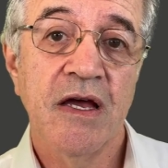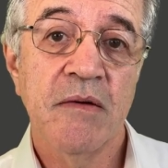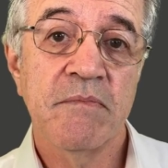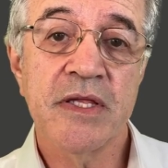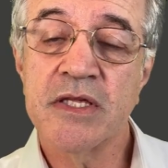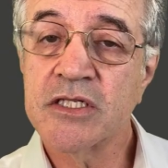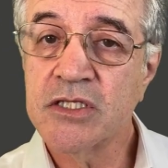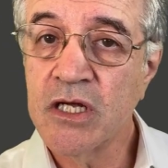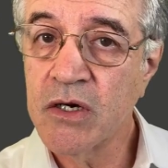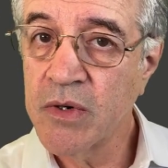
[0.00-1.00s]
but there's
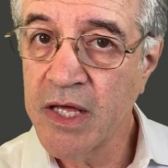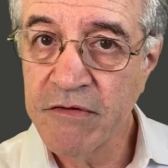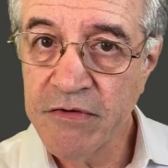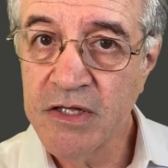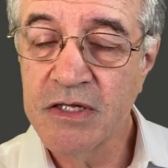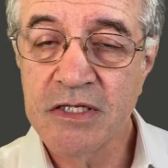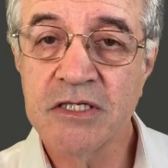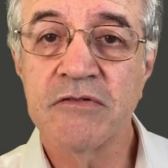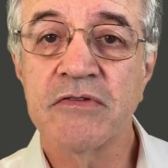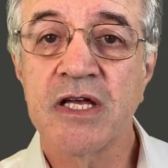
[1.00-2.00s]
no evidence
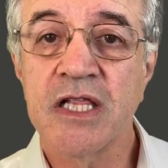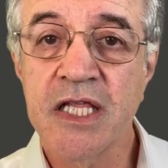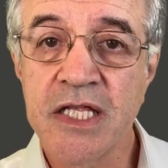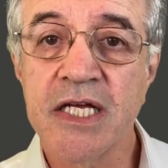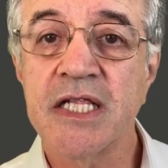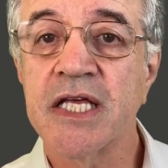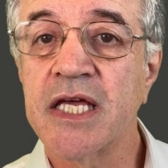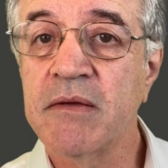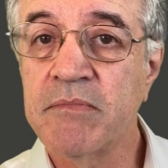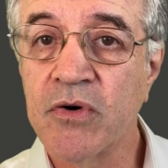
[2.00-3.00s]
of clinically
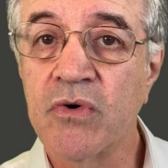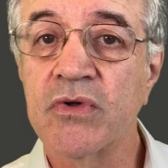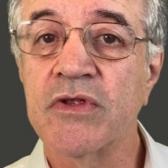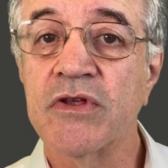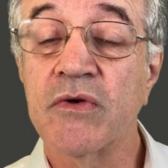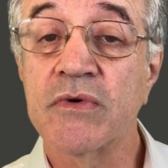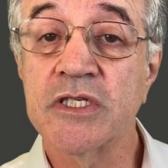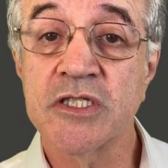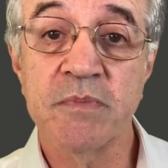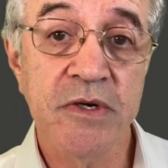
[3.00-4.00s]
important
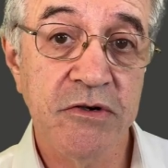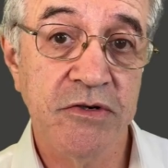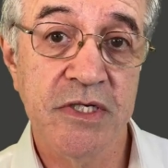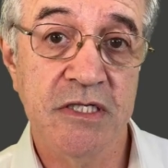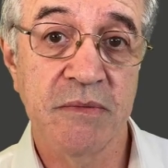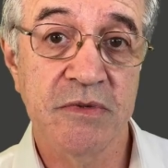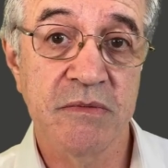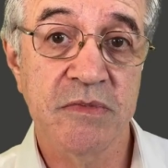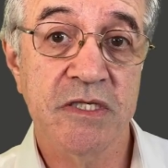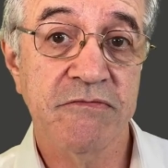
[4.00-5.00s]
respiratory
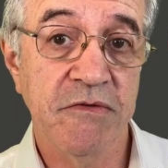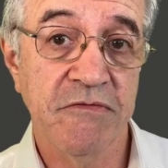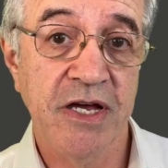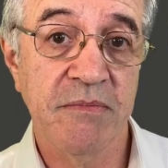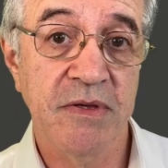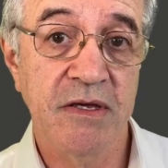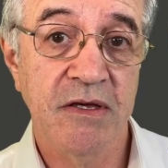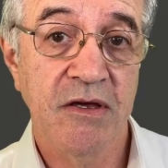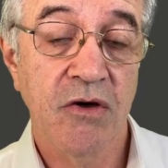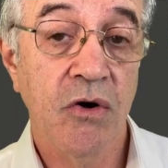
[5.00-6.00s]
symptoms from vaping
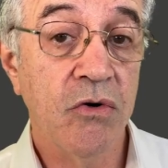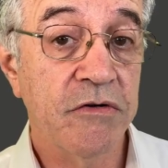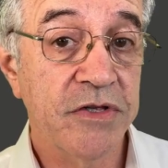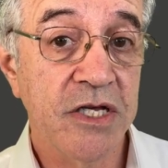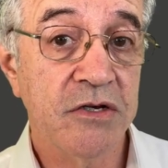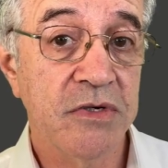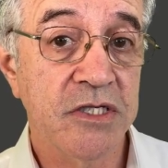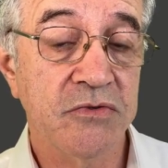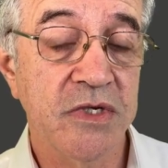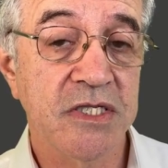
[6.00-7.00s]
or of an
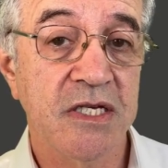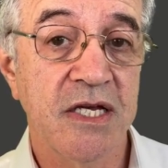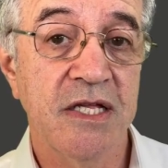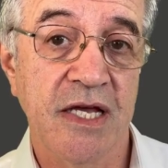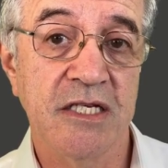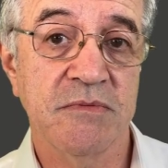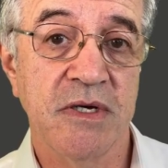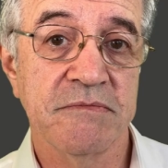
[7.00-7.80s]
increased risk in asthma.